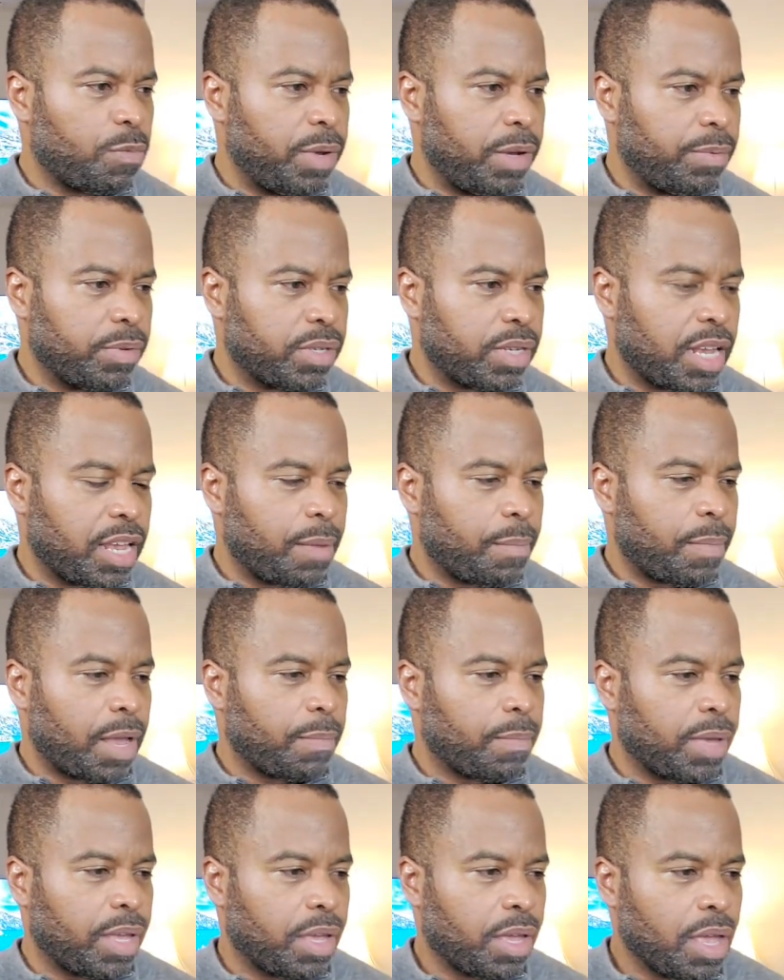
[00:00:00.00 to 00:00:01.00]
People say it
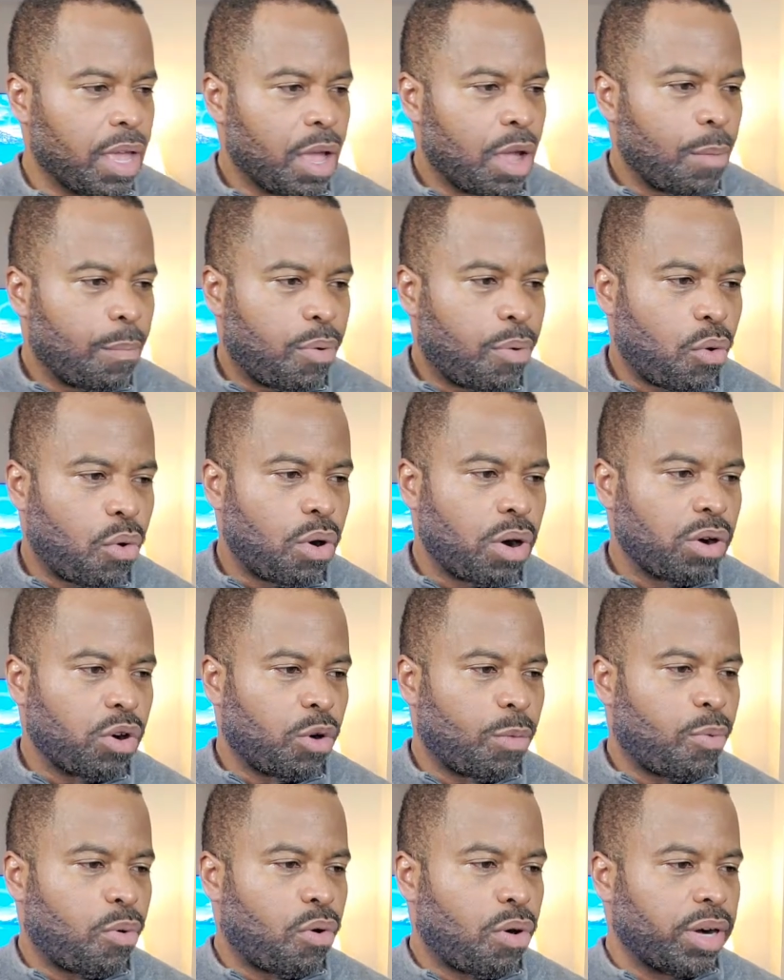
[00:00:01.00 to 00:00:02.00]
might be porn
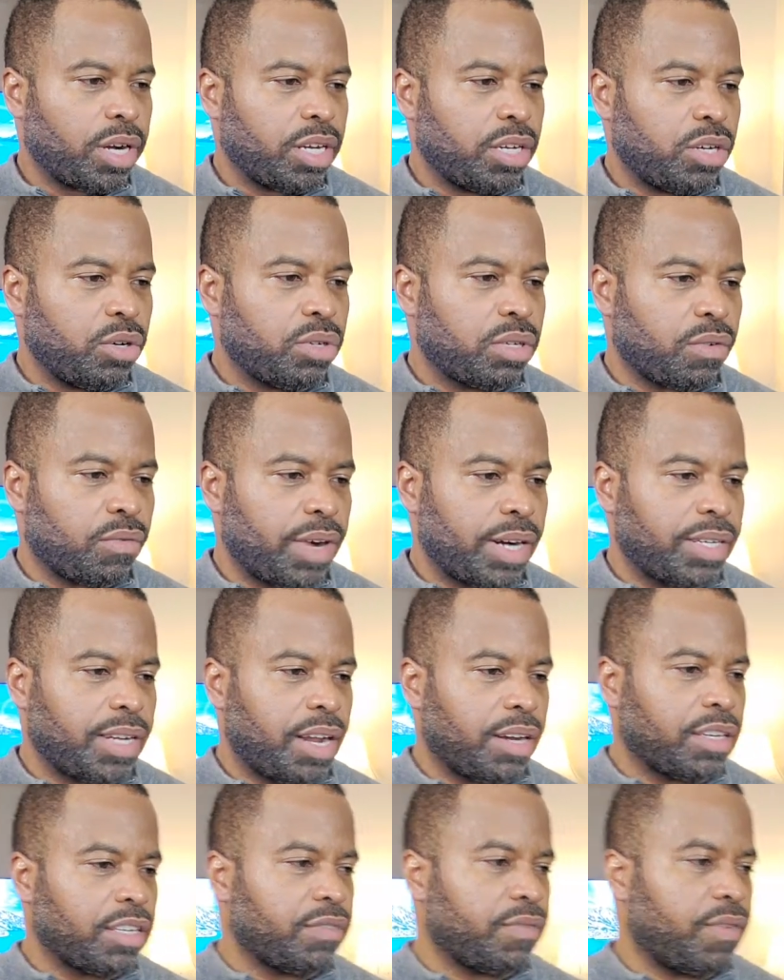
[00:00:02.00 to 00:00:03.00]
or porn induced
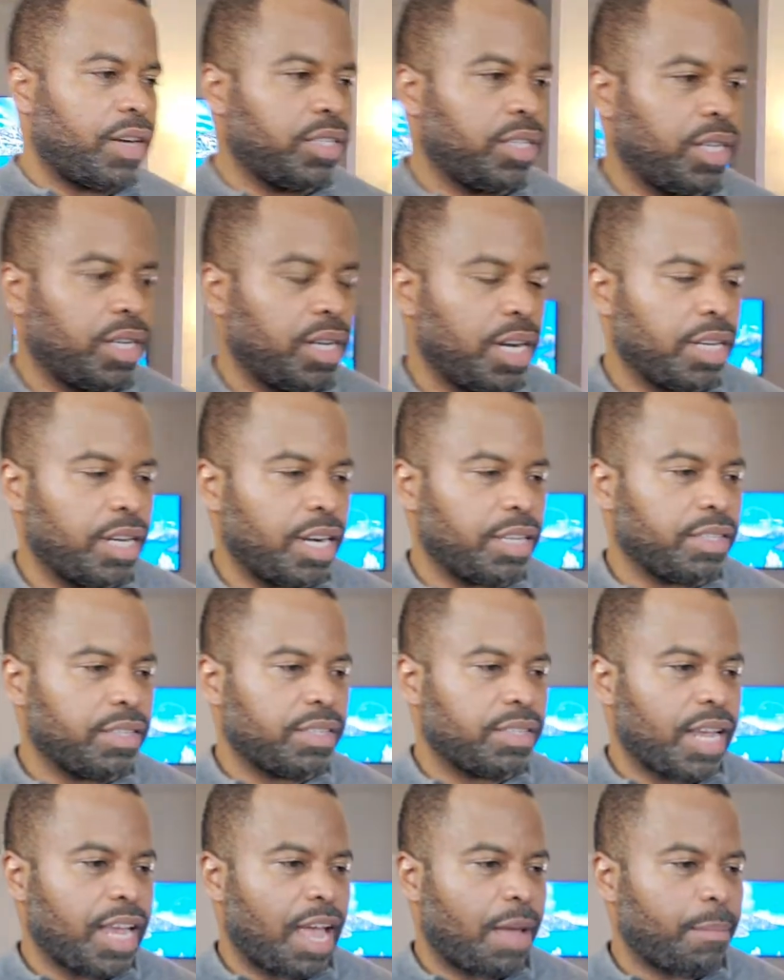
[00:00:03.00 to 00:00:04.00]
erectile dysfunction. And others
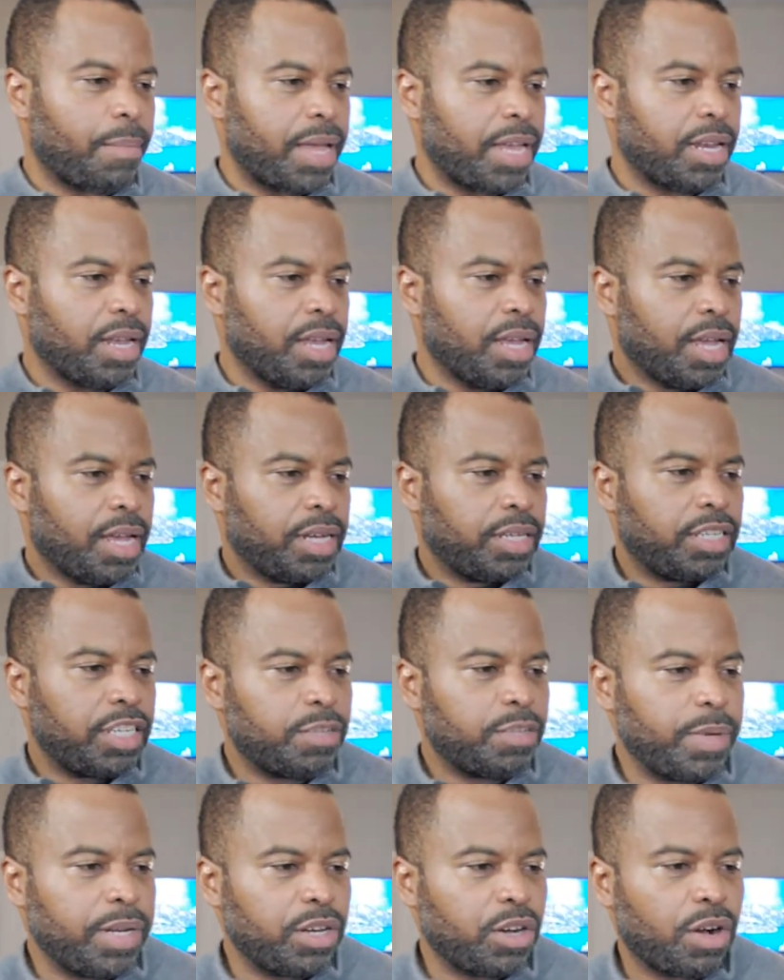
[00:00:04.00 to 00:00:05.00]
say I may
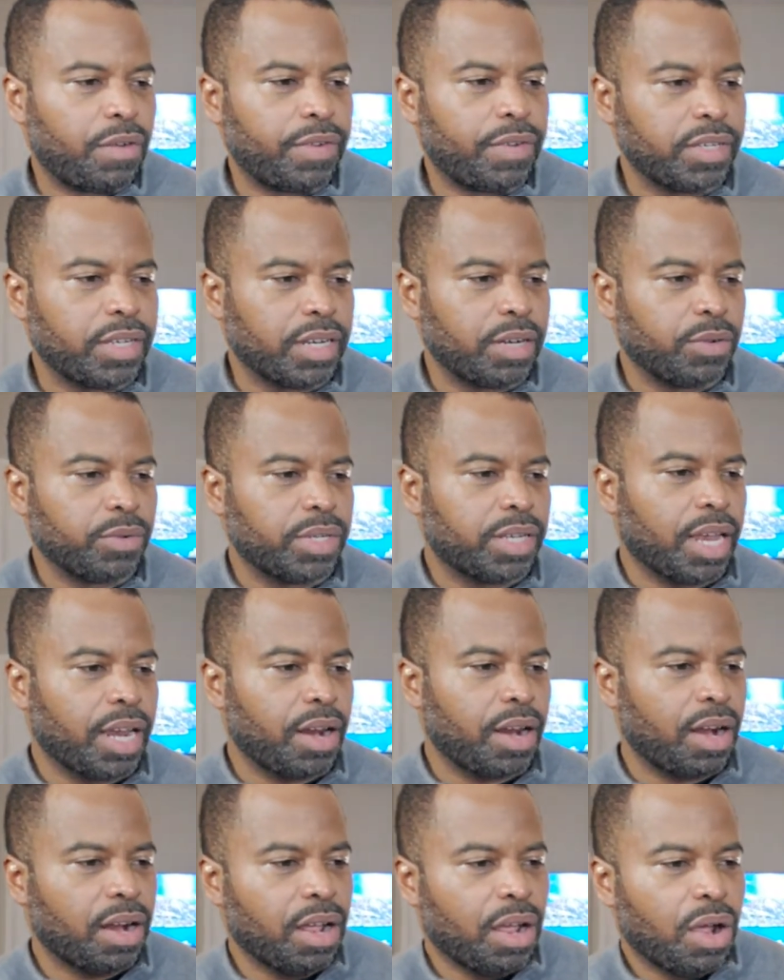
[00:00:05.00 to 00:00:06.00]
just be nervous and was
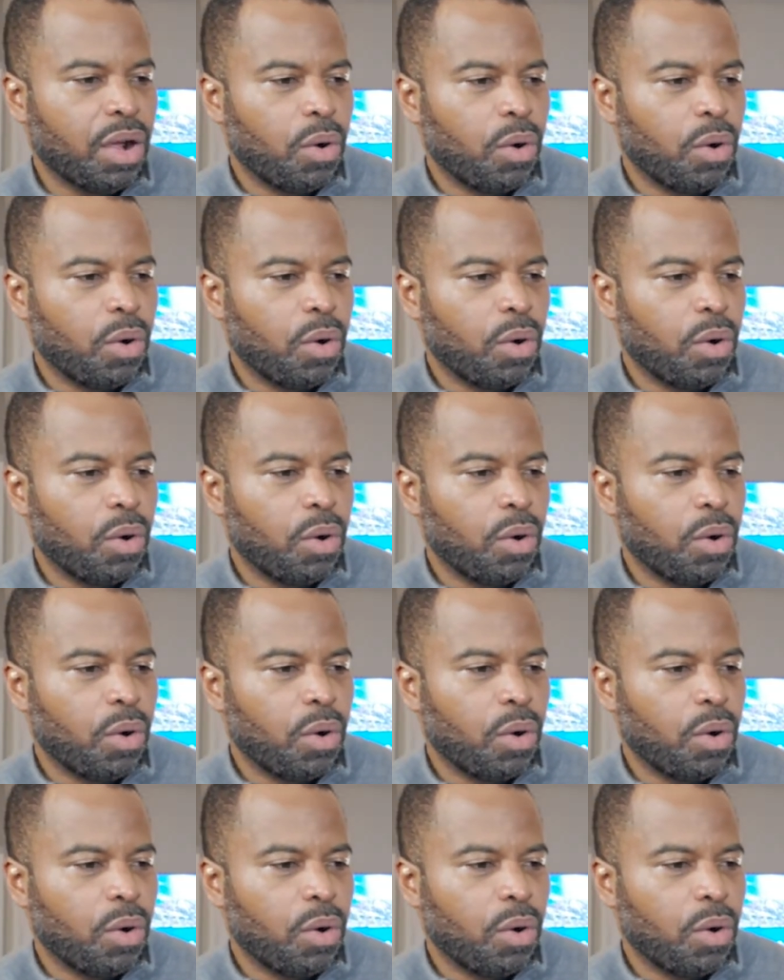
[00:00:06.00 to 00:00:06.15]
scared.